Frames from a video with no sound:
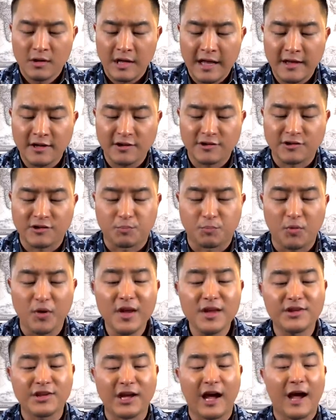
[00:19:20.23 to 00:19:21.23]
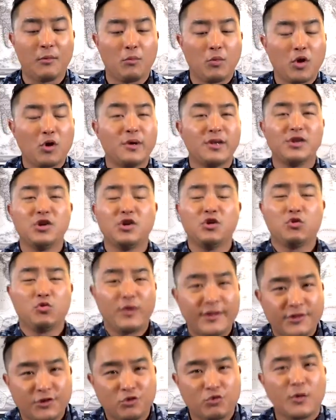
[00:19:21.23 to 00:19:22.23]
in the springtime, what do we do?
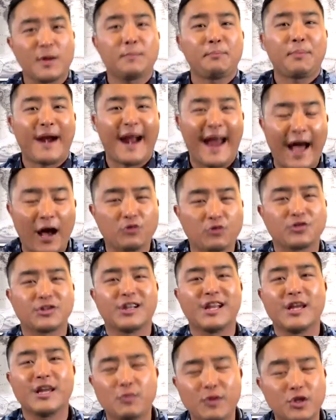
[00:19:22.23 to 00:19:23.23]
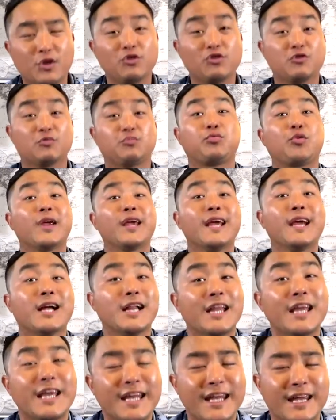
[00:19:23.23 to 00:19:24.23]
We sweep our house clean. We do spring
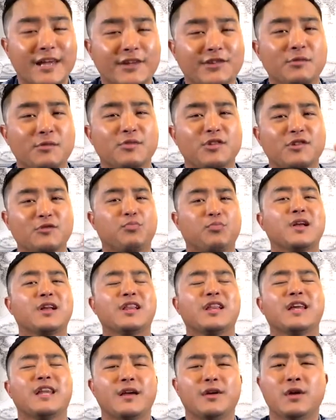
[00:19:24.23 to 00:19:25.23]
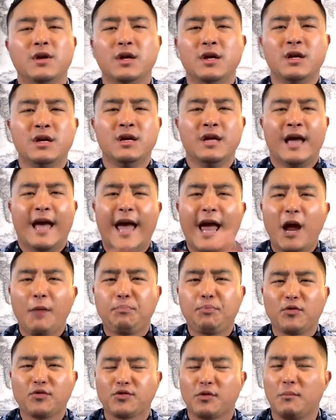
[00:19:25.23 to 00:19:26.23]
cleaning. Someone say spring cleaning.
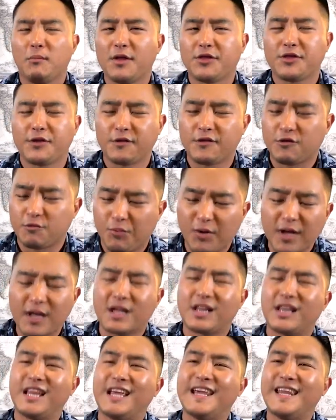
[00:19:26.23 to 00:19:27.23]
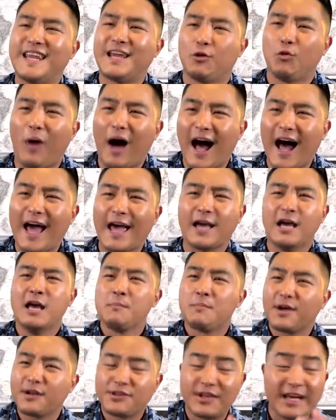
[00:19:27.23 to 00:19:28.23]
April's a month of spring cleaning. Why?
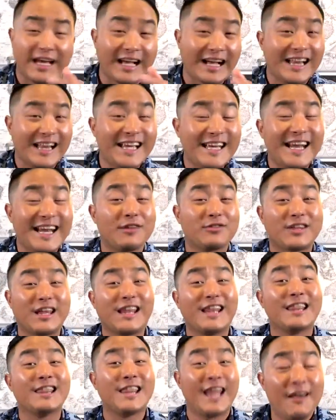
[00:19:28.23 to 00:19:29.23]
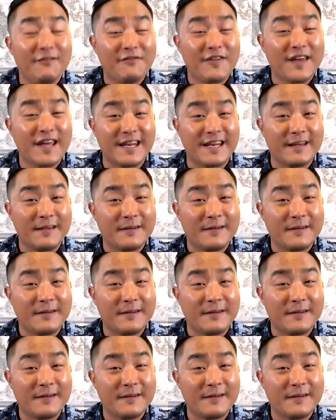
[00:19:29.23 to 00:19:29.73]
Because they clean out the leaven,